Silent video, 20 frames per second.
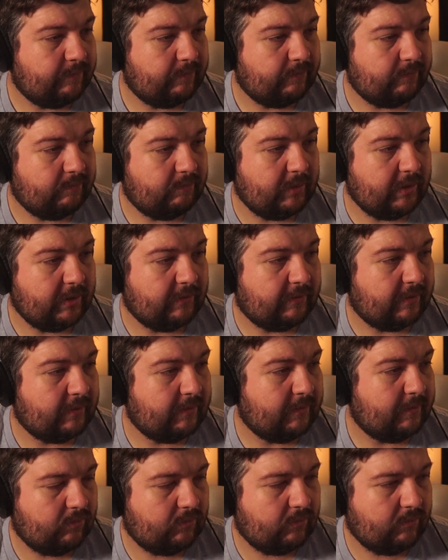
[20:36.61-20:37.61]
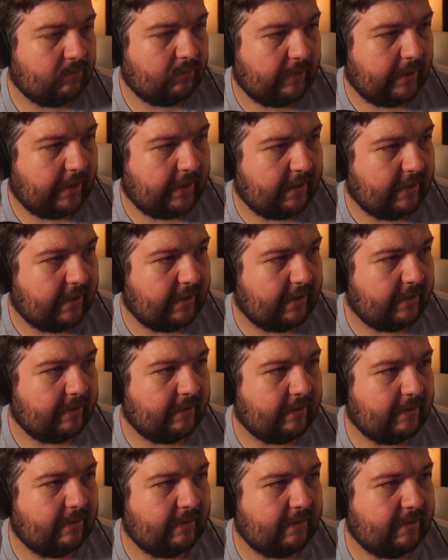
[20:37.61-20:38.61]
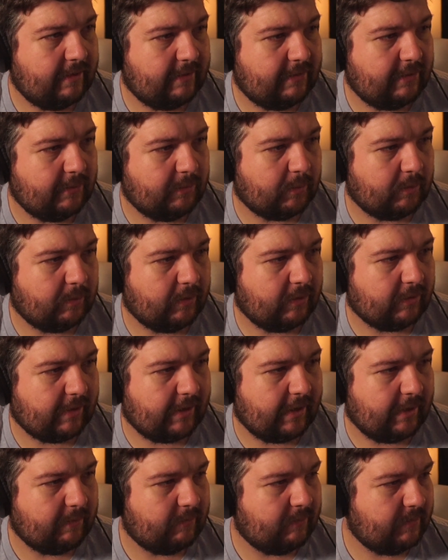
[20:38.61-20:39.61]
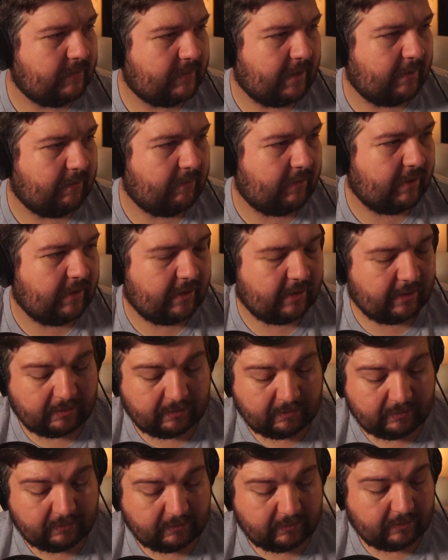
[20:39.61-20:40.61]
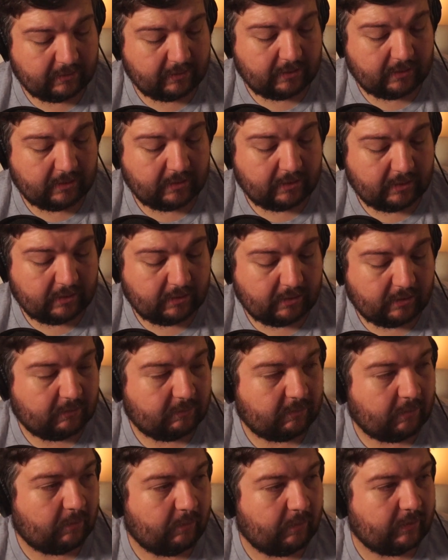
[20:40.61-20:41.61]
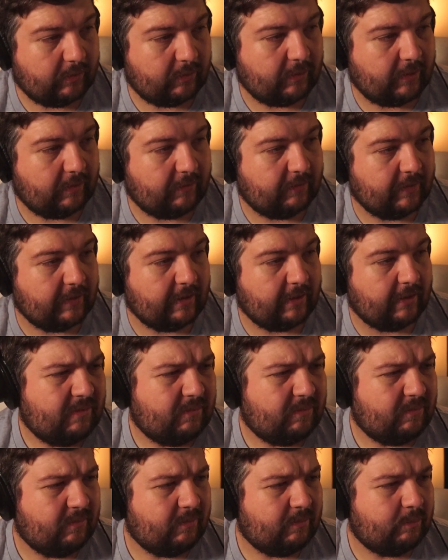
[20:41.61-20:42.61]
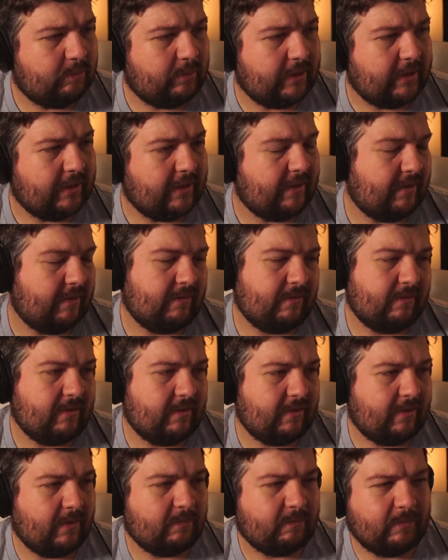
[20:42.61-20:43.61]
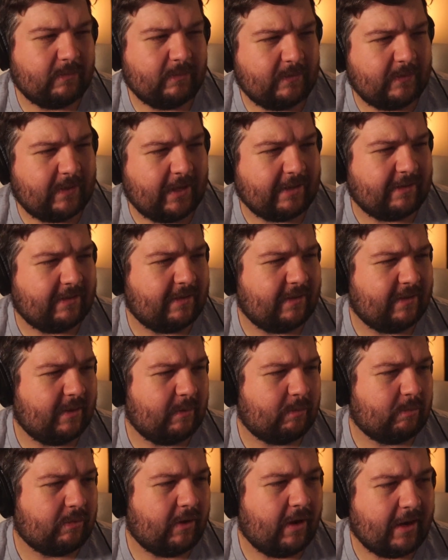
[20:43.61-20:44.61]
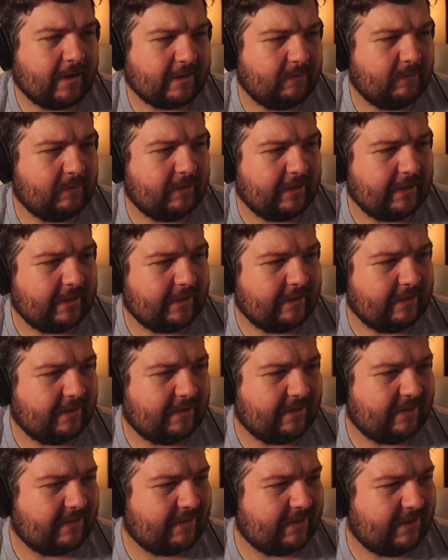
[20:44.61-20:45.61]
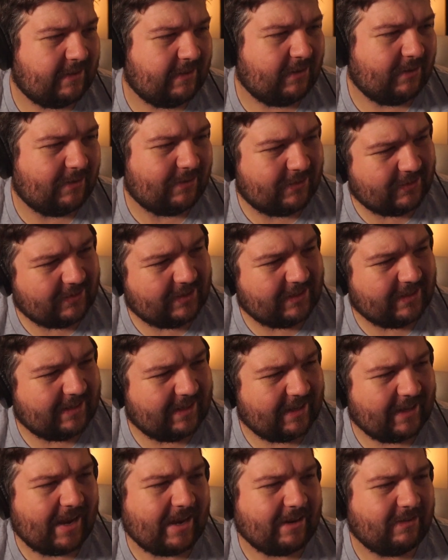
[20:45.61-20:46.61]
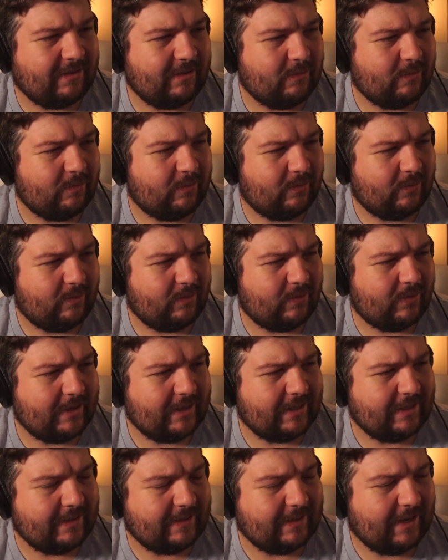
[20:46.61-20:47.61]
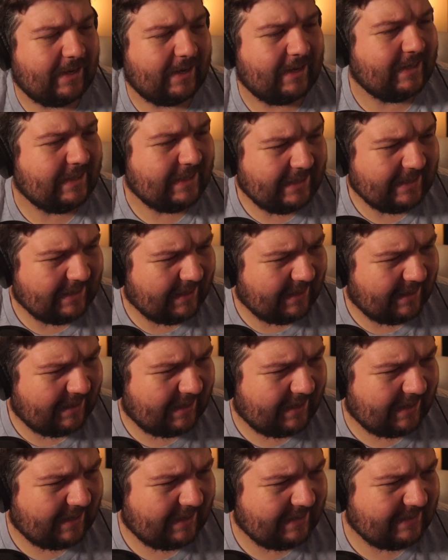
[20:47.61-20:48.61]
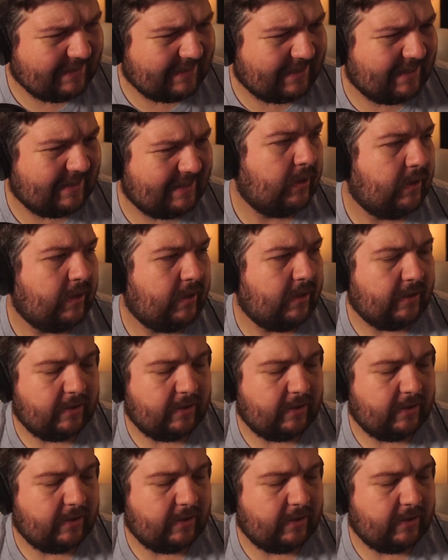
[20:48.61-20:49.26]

Beautiful. And then Super Program, same thing, on 1/125th, but that's approximately, it's closer to like actually 1/90th, I guess. I don't know.